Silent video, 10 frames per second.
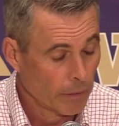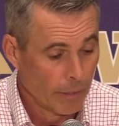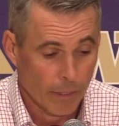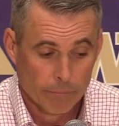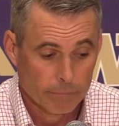
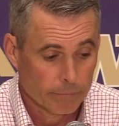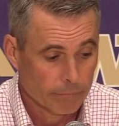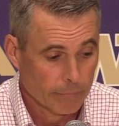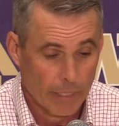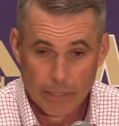Yeah,
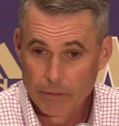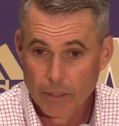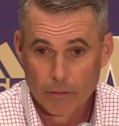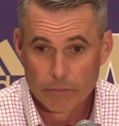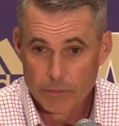I don't
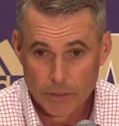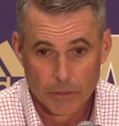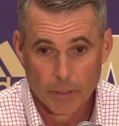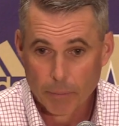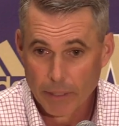know.
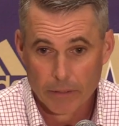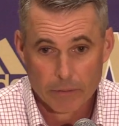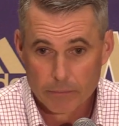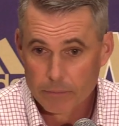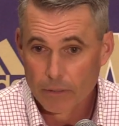You get paid
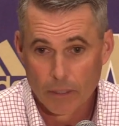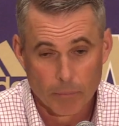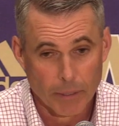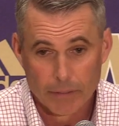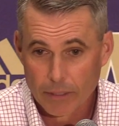to talk
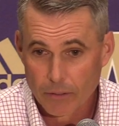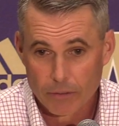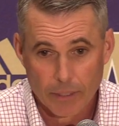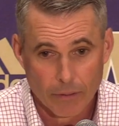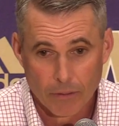about that
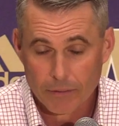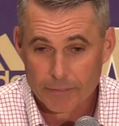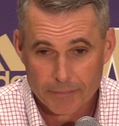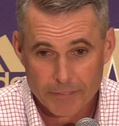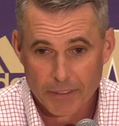all day long.
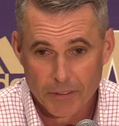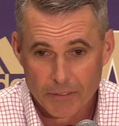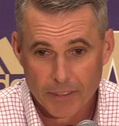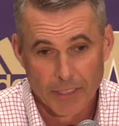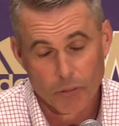You
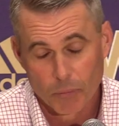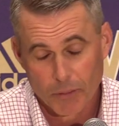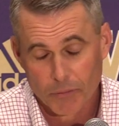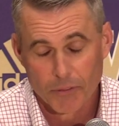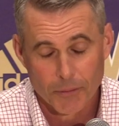know, I guess we
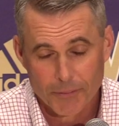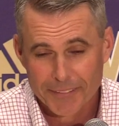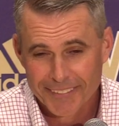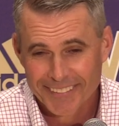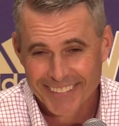do too.
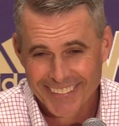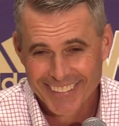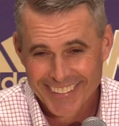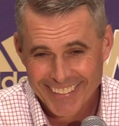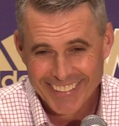
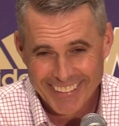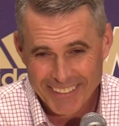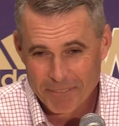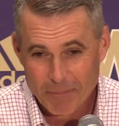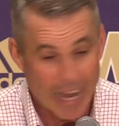
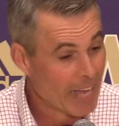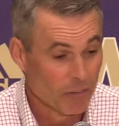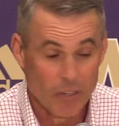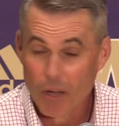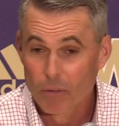I
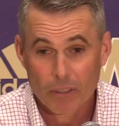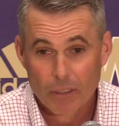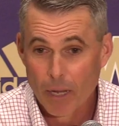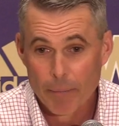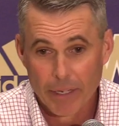don't know.
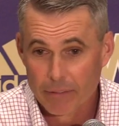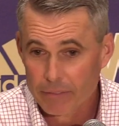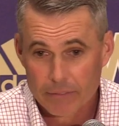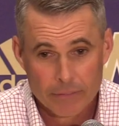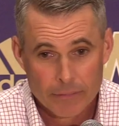I
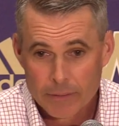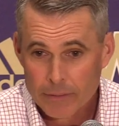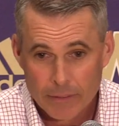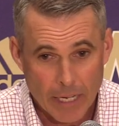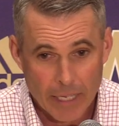mean,
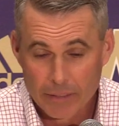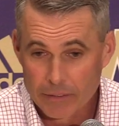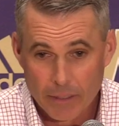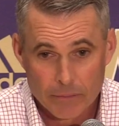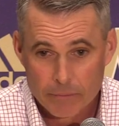I
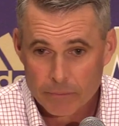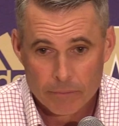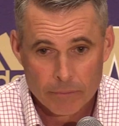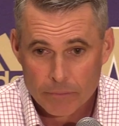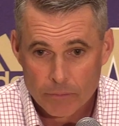don't know.
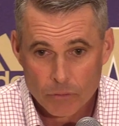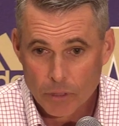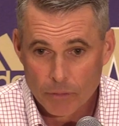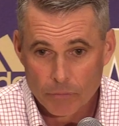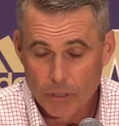
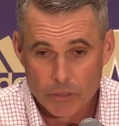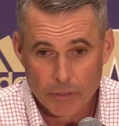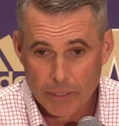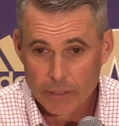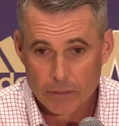Really
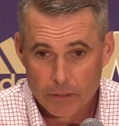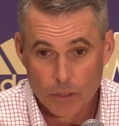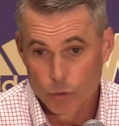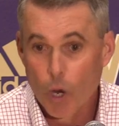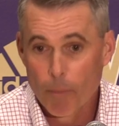frustrating.
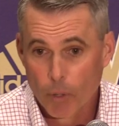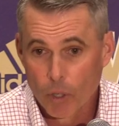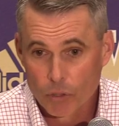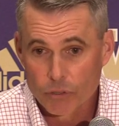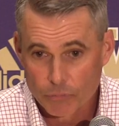You know, drop
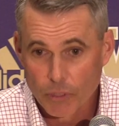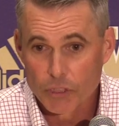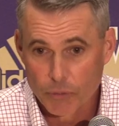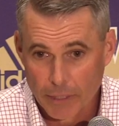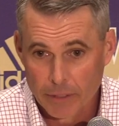balls are
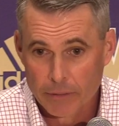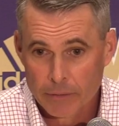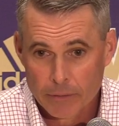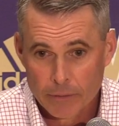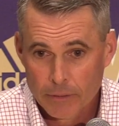frustrating,
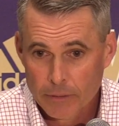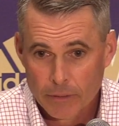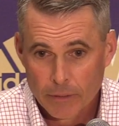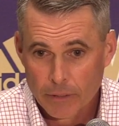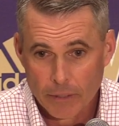
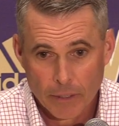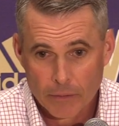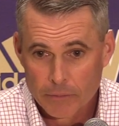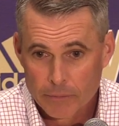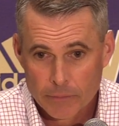you
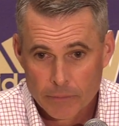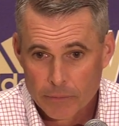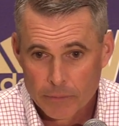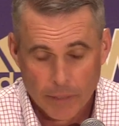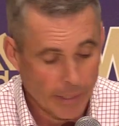know,
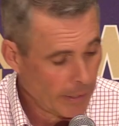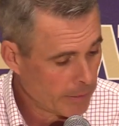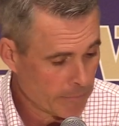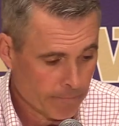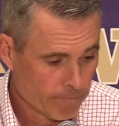
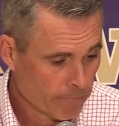and